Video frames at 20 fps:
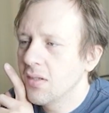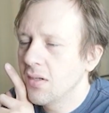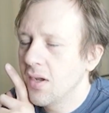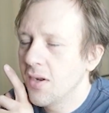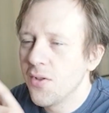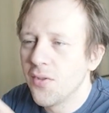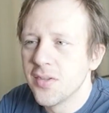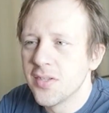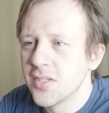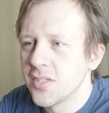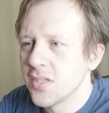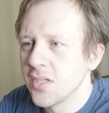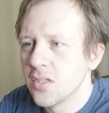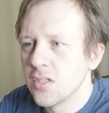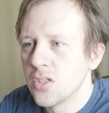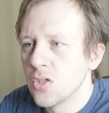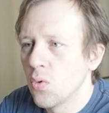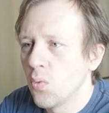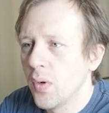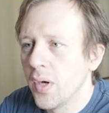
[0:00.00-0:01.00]
I know this is
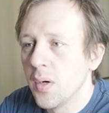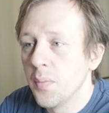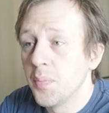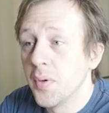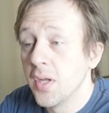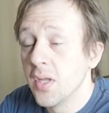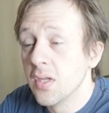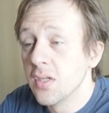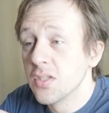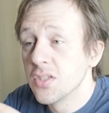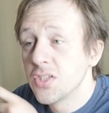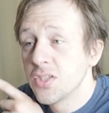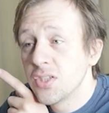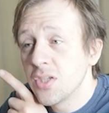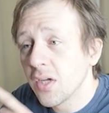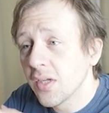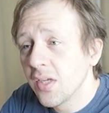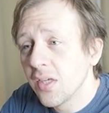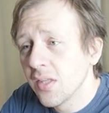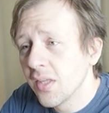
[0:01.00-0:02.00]
so weird, but
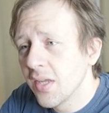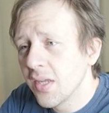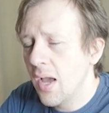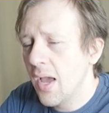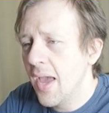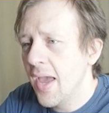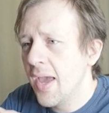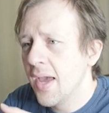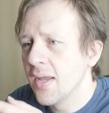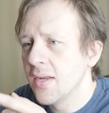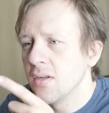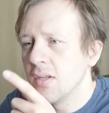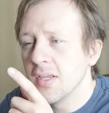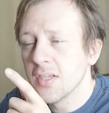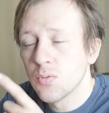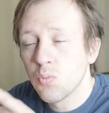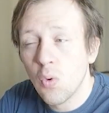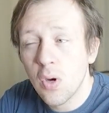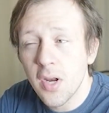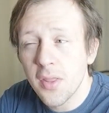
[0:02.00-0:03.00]
Succulent, and he
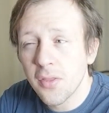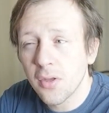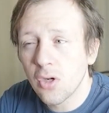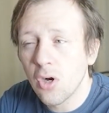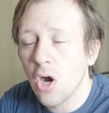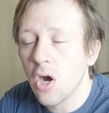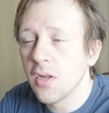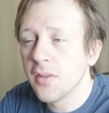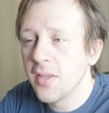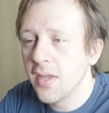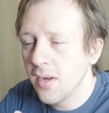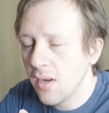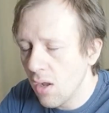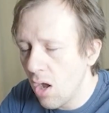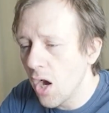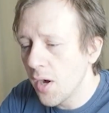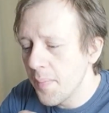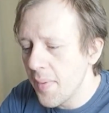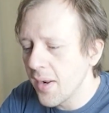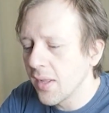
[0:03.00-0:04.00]
has one of the card that
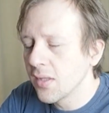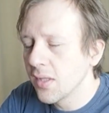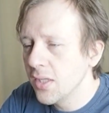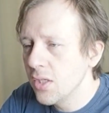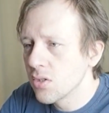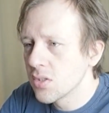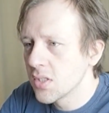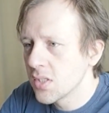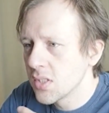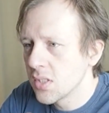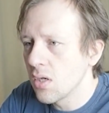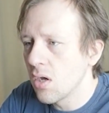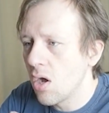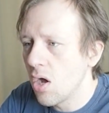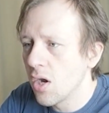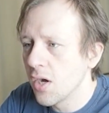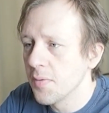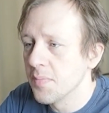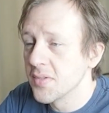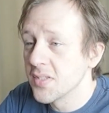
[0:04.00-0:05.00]
automatically uses it
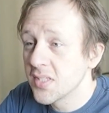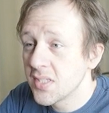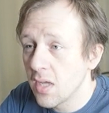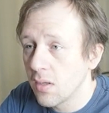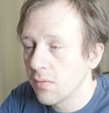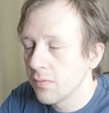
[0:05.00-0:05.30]
on himself.